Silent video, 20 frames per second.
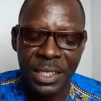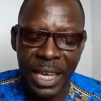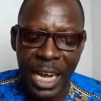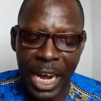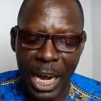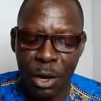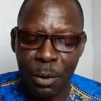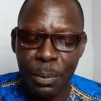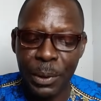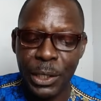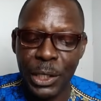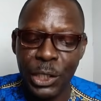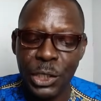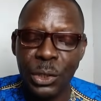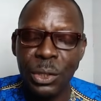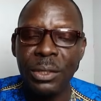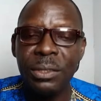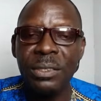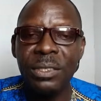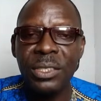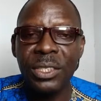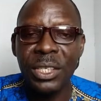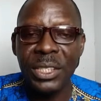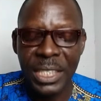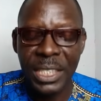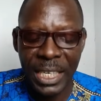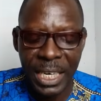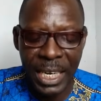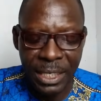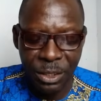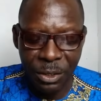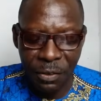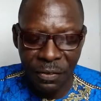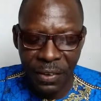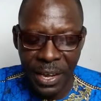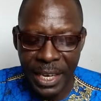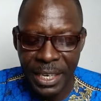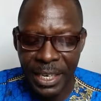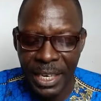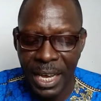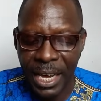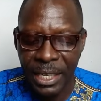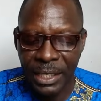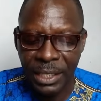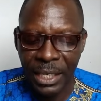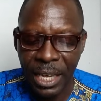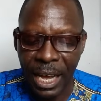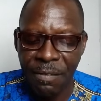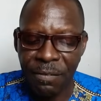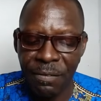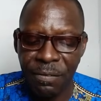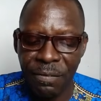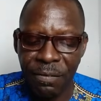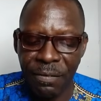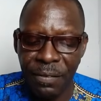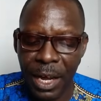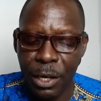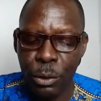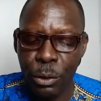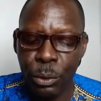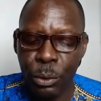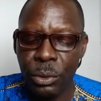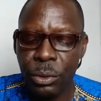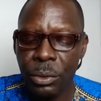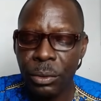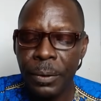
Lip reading: accommodation, sustenance of ideas and values,